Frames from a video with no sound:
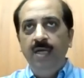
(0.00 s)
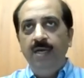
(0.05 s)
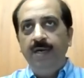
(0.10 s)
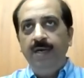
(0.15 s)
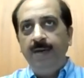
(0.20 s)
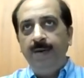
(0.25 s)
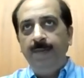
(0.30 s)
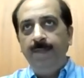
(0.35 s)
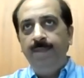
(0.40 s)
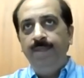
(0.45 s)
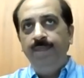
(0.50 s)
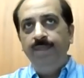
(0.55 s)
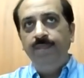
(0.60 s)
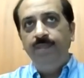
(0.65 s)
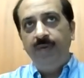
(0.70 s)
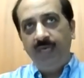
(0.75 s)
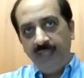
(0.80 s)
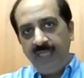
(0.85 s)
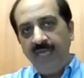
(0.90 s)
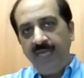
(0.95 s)

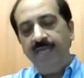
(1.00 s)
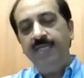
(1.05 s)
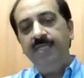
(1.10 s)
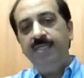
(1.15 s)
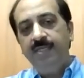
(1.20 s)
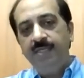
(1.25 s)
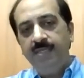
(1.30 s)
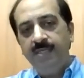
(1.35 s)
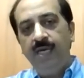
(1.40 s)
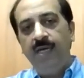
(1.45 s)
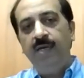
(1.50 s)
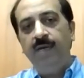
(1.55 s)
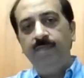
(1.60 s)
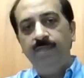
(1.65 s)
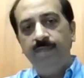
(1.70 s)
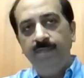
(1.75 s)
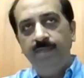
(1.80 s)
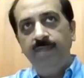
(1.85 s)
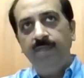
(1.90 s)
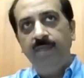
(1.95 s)
But there is,
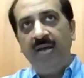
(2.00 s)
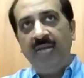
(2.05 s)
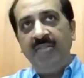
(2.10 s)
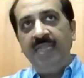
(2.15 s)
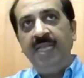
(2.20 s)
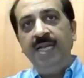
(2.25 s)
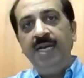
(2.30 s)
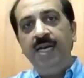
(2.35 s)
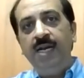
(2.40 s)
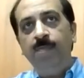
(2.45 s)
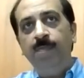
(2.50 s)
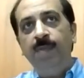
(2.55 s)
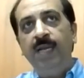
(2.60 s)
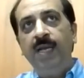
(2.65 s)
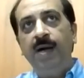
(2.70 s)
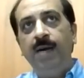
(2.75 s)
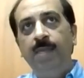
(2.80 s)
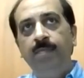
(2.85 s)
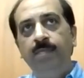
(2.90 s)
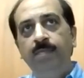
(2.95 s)
I think it'll
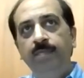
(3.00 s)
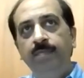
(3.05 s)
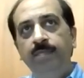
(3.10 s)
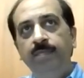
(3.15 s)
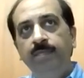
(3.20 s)
become